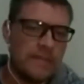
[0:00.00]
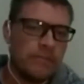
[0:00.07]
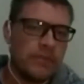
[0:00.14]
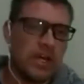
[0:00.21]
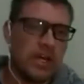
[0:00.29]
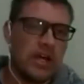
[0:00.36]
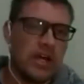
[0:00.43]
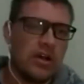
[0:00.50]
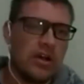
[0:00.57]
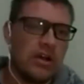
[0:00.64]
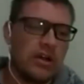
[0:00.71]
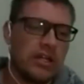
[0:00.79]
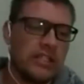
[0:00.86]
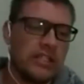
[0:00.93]
Now
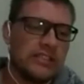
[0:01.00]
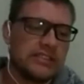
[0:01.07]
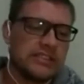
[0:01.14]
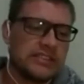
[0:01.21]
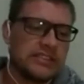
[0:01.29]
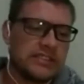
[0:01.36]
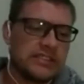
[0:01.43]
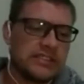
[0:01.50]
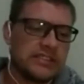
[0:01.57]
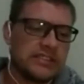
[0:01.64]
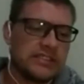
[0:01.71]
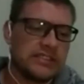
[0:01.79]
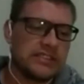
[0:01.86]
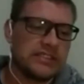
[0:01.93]
in
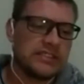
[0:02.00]
just